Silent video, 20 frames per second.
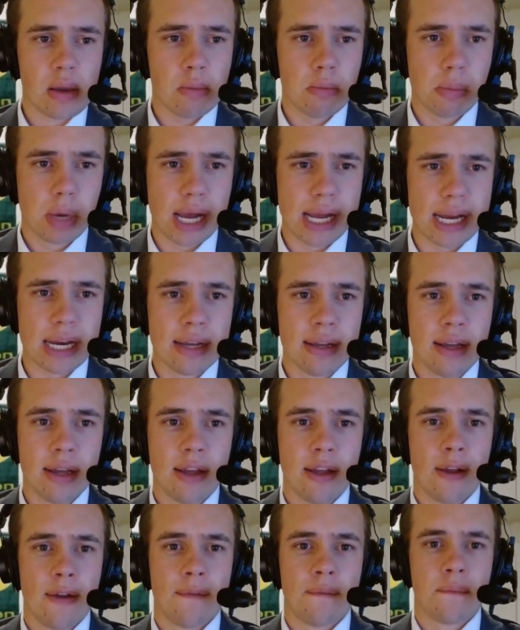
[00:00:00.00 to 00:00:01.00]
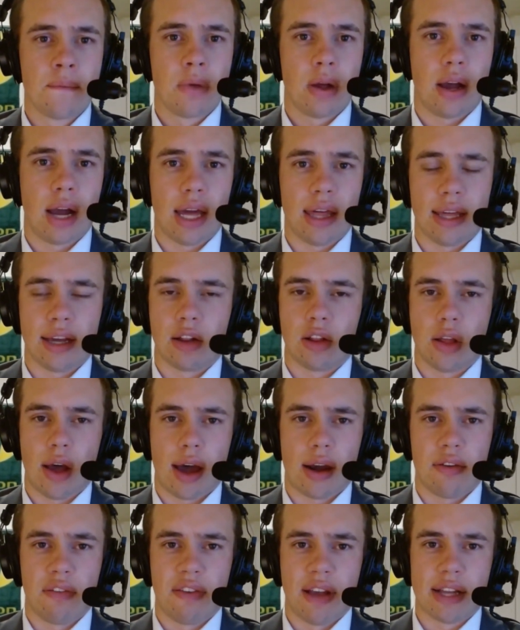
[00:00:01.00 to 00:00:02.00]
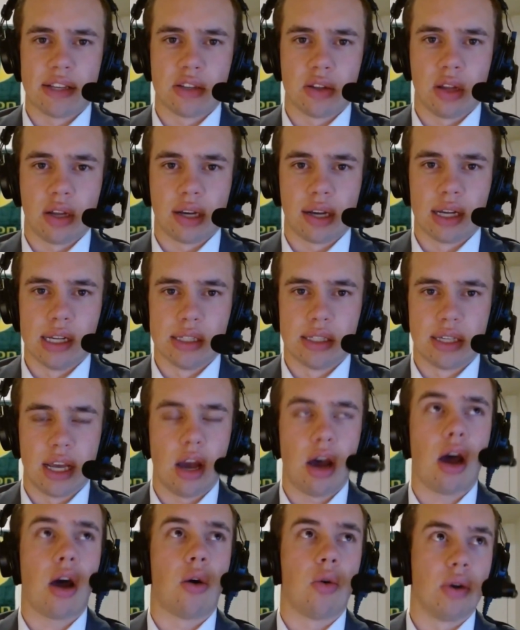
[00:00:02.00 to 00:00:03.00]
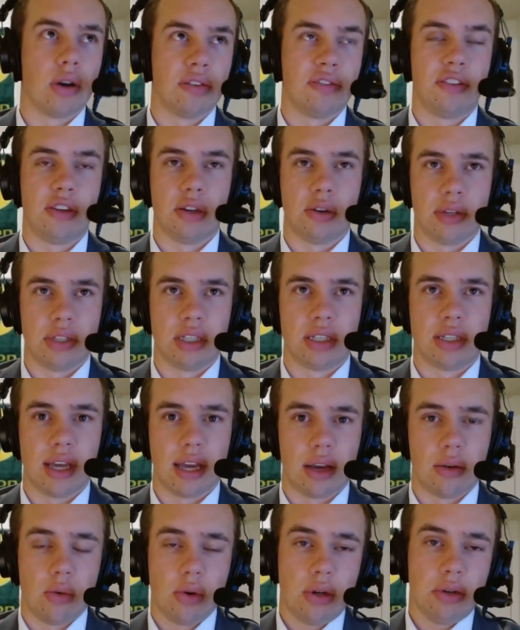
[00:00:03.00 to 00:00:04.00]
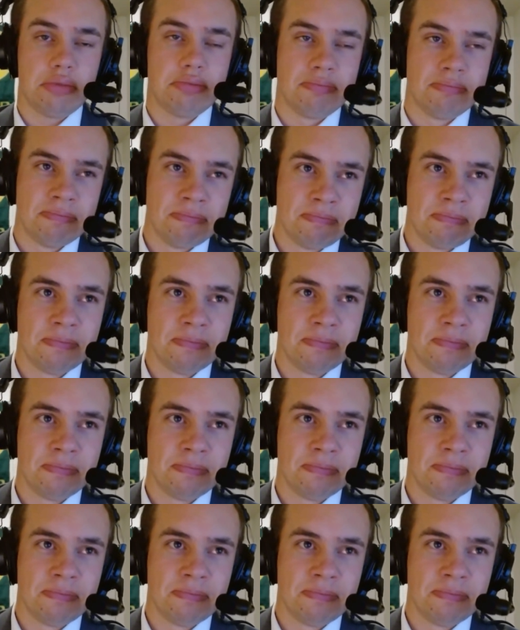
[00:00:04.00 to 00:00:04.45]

But I think a lot of fans will look at it and say, "Oh, well, phew, he's staying." Well,